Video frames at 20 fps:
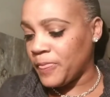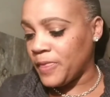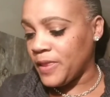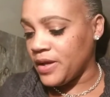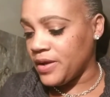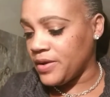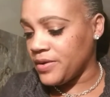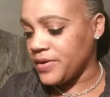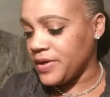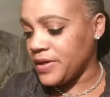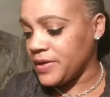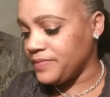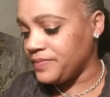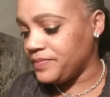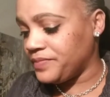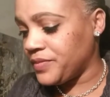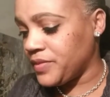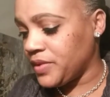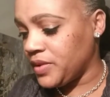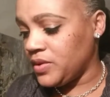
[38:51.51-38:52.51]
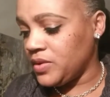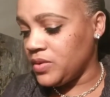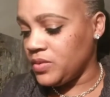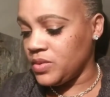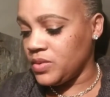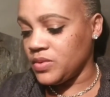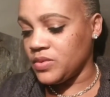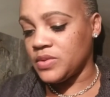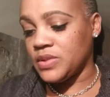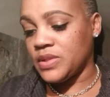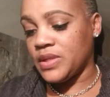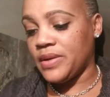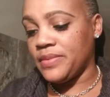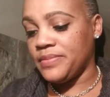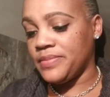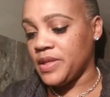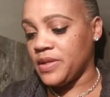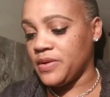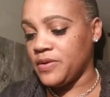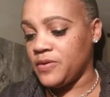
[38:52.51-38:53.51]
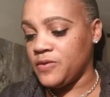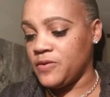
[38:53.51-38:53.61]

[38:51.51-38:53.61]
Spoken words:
All right, we're going to stop now.